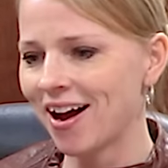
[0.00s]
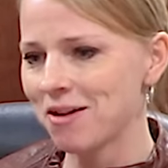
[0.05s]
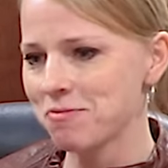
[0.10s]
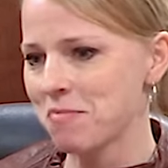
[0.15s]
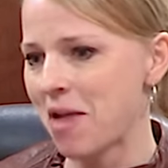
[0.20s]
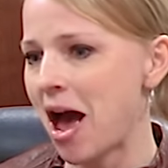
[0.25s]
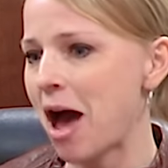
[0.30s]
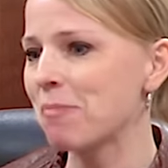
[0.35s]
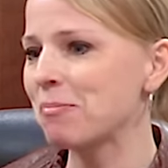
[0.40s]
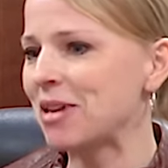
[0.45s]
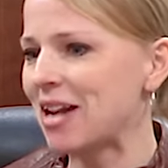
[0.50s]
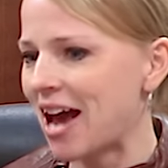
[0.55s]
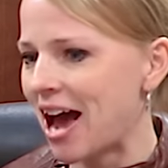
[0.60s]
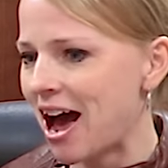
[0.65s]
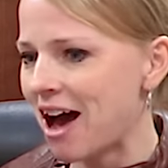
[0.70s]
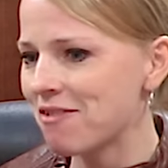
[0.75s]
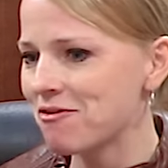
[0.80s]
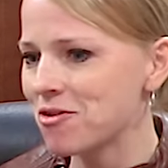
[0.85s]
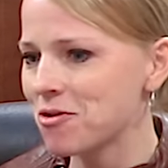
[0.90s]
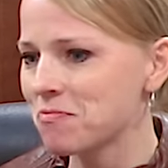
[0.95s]
i'm happy to
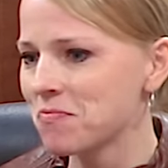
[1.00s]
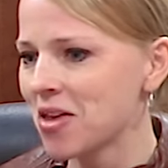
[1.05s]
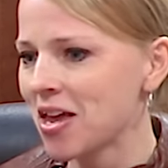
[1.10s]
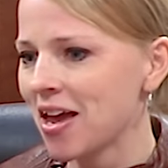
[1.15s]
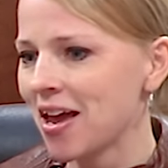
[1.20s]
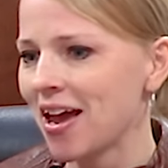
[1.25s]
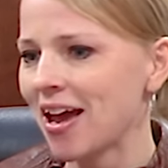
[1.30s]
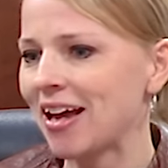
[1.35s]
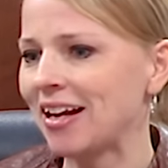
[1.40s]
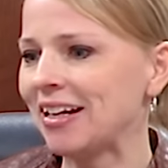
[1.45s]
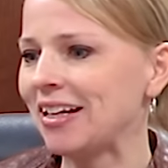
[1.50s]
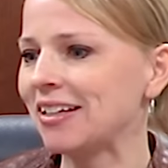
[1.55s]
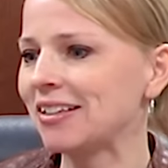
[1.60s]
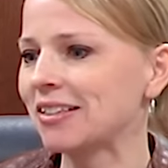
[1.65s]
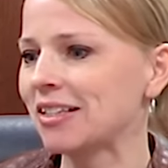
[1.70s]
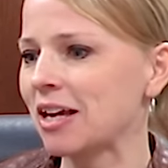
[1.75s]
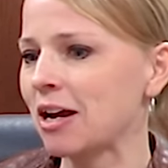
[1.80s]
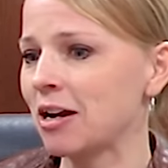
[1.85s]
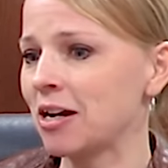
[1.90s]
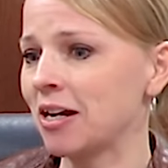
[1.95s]
have him and
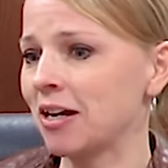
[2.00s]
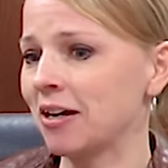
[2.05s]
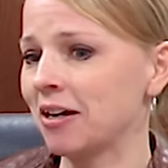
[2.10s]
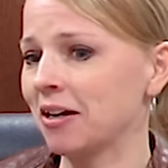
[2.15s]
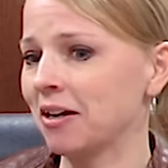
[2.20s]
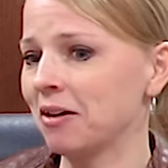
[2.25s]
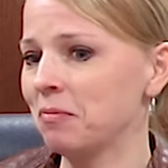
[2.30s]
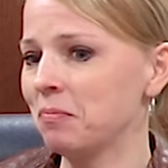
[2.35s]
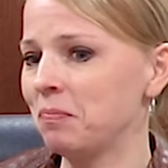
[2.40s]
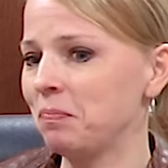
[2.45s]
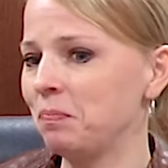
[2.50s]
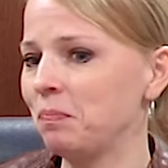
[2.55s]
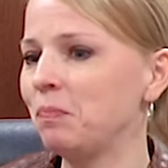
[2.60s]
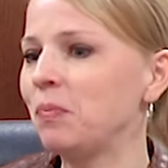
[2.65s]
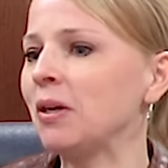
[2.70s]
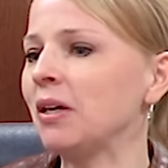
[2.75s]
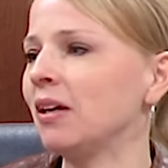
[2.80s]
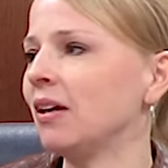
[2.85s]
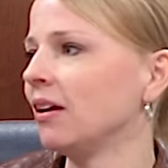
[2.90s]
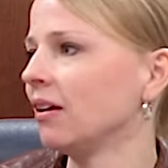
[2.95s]
he's going to
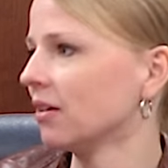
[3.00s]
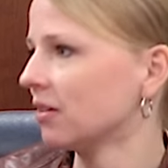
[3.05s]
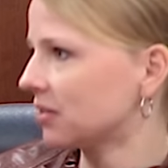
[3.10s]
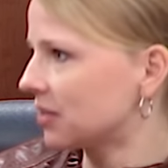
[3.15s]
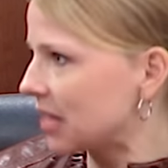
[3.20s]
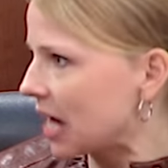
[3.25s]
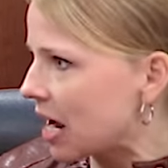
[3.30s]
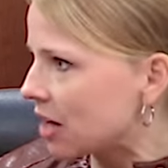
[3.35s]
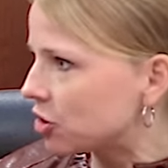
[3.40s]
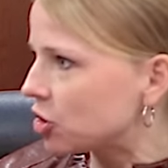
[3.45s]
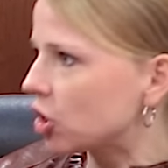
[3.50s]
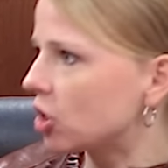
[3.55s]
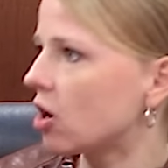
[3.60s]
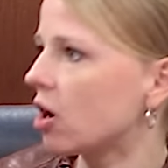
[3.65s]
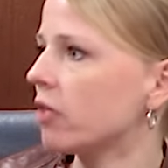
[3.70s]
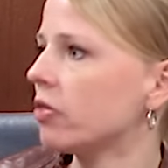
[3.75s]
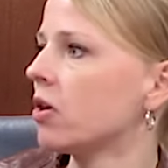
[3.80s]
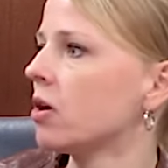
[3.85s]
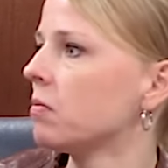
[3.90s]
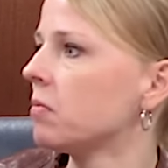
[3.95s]
be touching
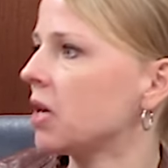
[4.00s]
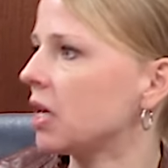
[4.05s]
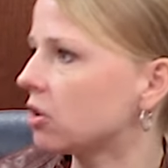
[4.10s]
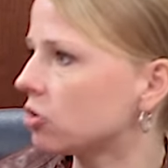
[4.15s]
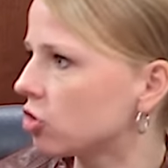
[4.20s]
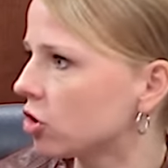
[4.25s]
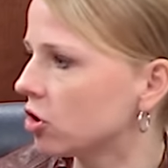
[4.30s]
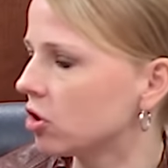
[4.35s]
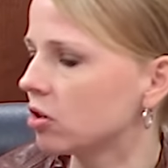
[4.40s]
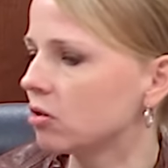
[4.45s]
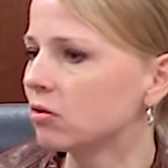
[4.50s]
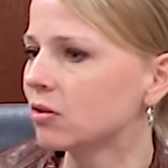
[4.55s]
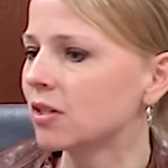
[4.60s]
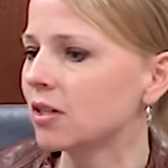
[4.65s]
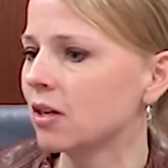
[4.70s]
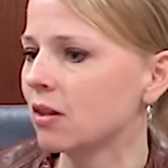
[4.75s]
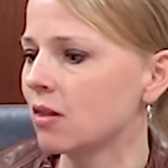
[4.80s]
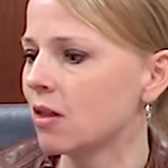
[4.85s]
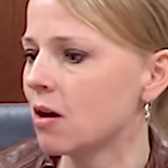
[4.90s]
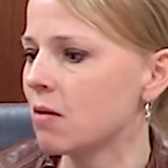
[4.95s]
on them
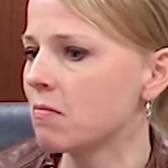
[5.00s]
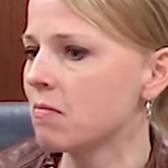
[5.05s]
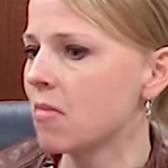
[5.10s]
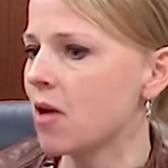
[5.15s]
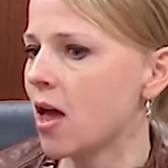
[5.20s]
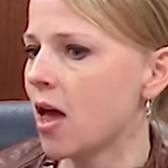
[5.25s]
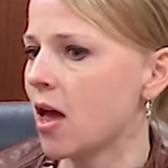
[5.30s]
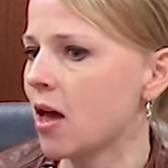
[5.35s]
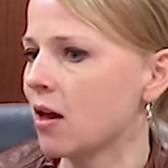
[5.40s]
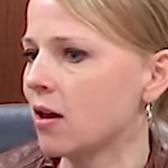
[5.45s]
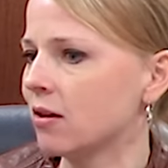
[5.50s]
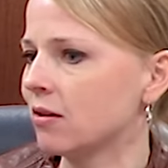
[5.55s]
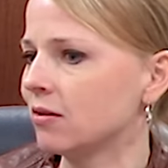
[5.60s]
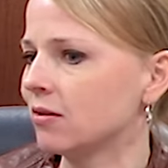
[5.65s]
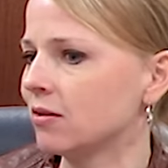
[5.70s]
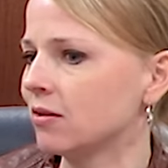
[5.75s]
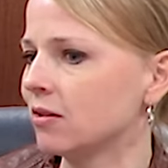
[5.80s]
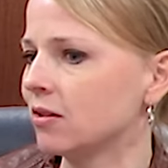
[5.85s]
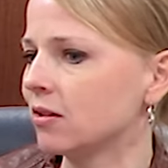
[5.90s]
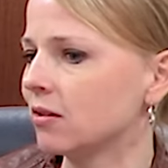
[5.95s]
introducing them
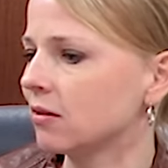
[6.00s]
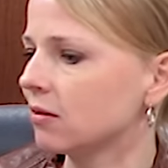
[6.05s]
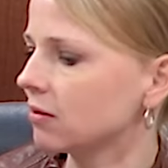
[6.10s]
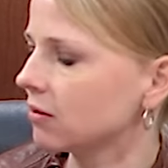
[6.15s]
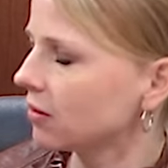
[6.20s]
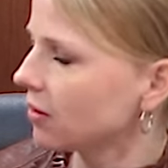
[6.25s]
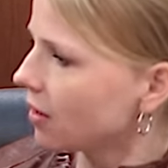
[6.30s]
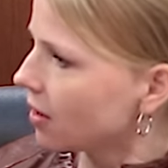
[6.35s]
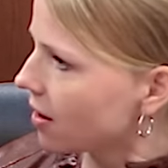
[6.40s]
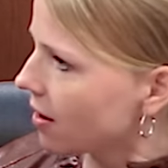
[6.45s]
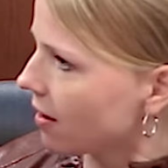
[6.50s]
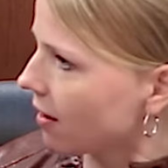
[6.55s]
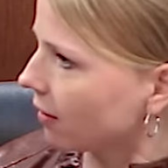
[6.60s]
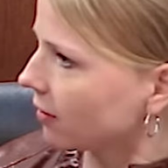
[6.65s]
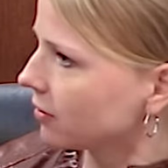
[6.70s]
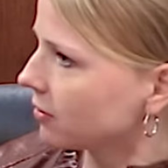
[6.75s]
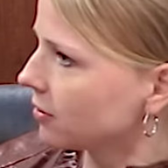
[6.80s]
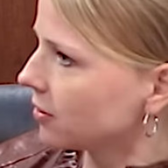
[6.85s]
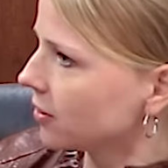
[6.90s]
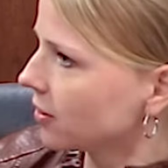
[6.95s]
and yeah